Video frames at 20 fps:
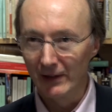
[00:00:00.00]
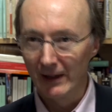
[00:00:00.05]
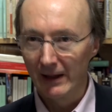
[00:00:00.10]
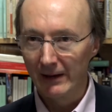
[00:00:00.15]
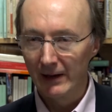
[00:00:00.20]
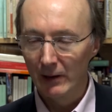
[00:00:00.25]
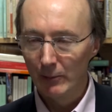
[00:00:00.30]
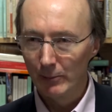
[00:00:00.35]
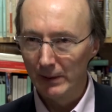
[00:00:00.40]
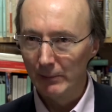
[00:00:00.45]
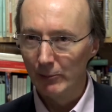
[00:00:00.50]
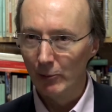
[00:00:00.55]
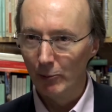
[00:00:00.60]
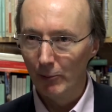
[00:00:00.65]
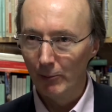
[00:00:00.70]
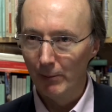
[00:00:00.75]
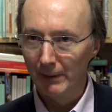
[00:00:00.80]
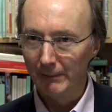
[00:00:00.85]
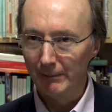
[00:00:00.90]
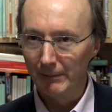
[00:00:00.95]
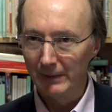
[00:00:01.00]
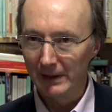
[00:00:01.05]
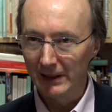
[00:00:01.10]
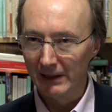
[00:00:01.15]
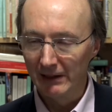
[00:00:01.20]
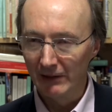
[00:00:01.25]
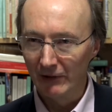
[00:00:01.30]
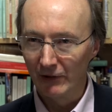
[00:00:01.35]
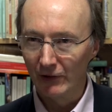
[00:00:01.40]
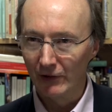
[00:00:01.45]
And now people were
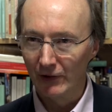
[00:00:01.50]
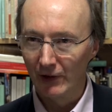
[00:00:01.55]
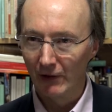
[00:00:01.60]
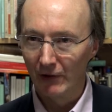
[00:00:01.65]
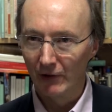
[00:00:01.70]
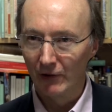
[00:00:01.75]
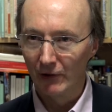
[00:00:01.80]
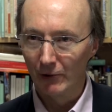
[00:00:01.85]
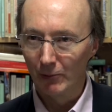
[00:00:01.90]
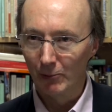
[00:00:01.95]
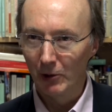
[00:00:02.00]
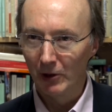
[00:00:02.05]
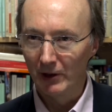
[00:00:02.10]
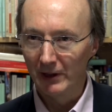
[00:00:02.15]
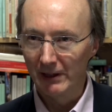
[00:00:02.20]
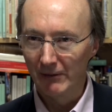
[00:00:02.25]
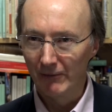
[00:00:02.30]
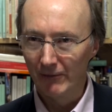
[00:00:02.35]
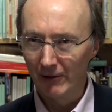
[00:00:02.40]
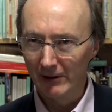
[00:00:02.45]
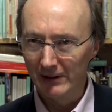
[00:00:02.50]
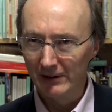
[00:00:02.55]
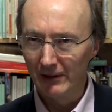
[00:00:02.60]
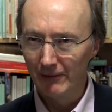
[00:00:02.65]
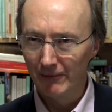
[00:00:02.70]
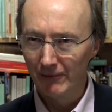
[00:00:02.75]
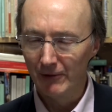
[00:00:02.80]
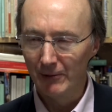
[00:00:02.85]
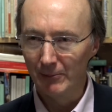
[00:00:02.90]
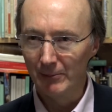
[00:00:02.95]
beginning to turn to work in very
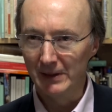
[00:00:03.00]
different